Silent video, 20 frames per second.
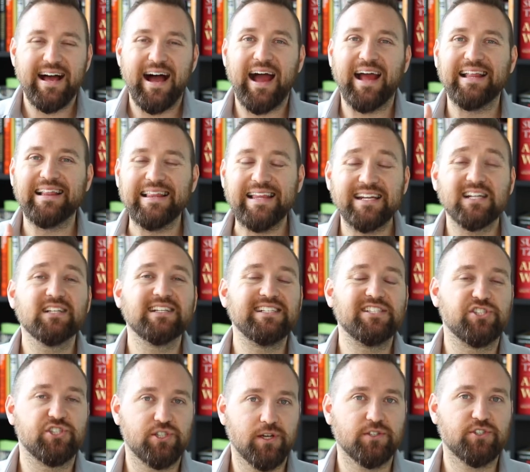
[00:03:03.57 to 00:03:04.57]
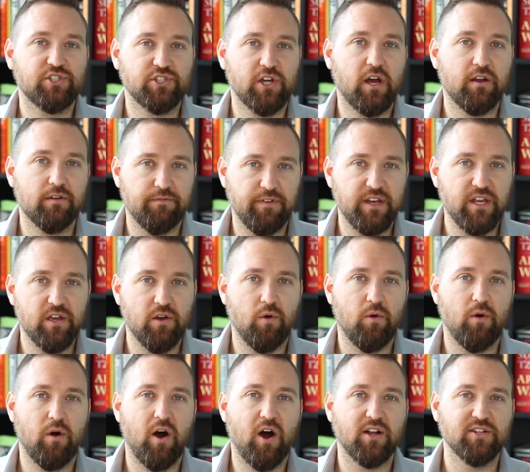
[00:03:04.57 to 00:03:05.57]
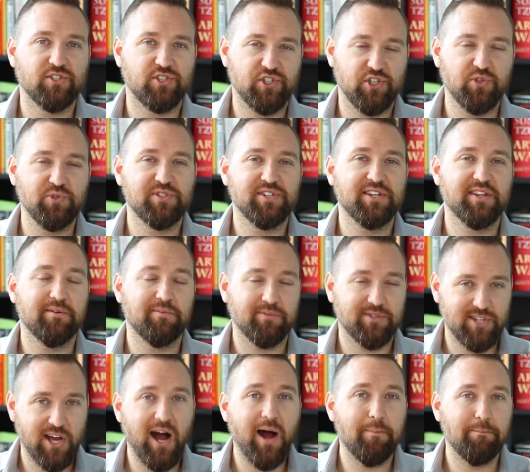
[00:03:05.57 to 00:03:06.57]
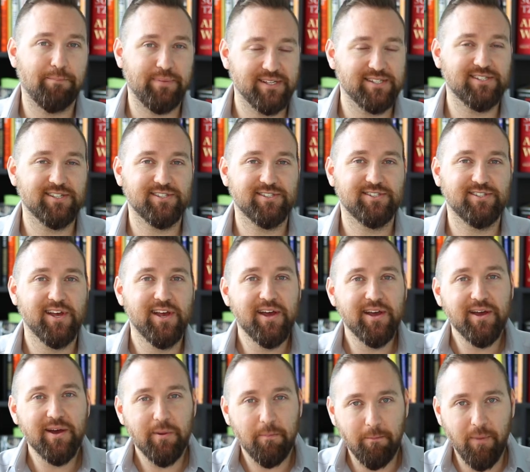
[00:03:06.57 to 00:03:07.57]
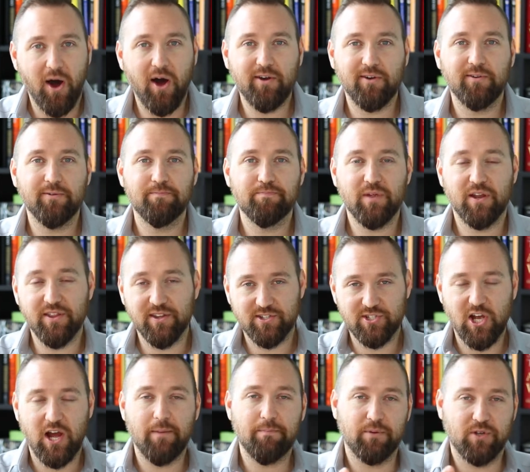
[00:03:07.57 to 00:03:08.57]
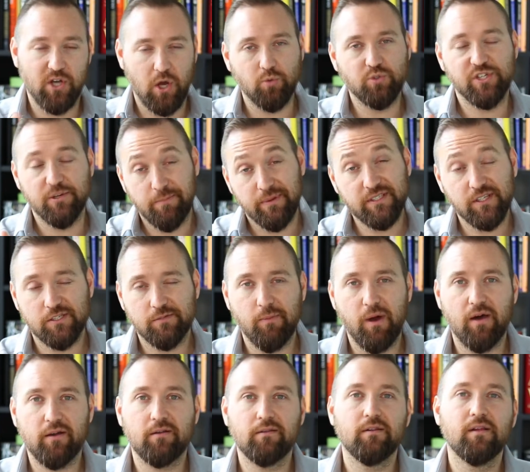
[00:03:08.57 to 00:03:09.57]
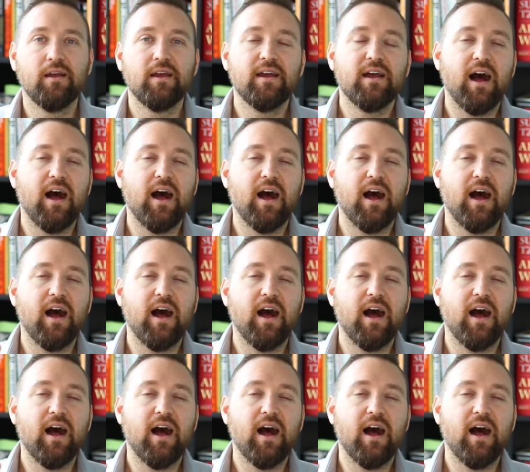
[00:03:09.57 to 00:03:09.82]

I literally just shot a video on choosing the top business model, the top coaching business model.